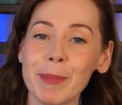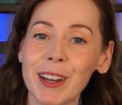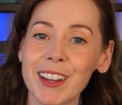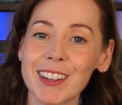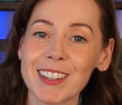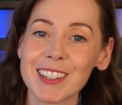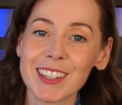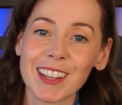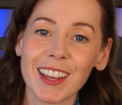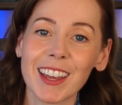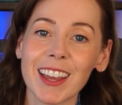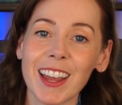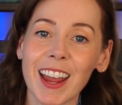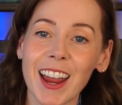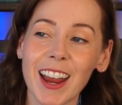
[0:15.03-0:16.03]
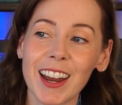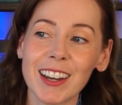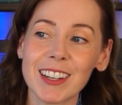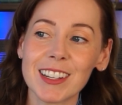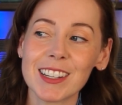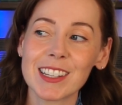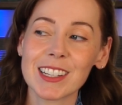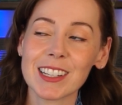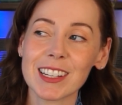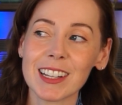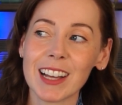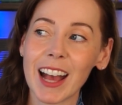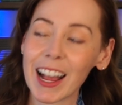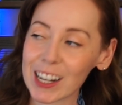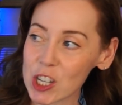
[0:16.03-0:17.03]
minute, and
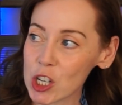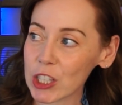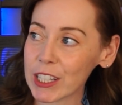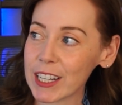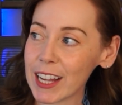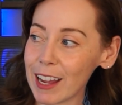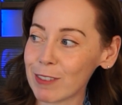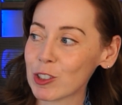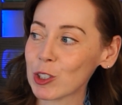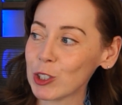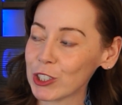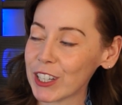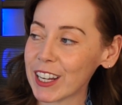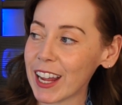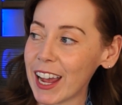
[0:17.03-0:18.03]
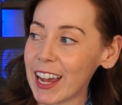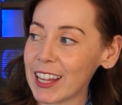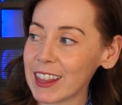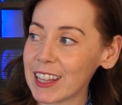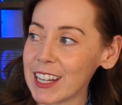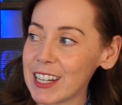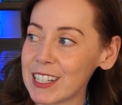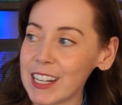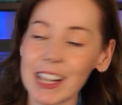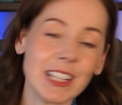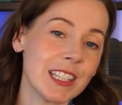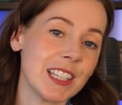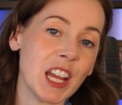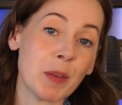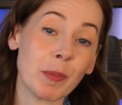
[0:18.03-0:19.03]
actually, after looking at the
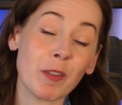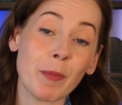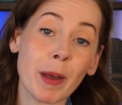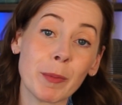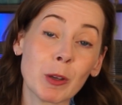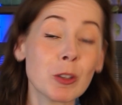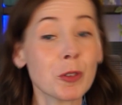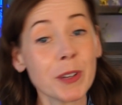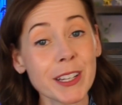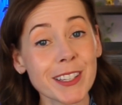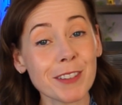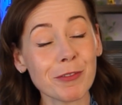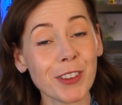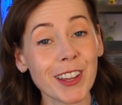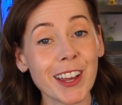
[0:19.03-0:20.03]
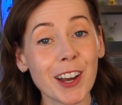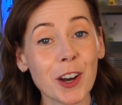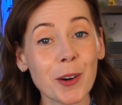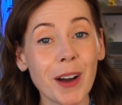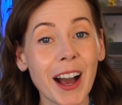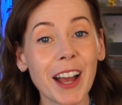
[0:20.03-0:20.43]
date stamp of my most recent video,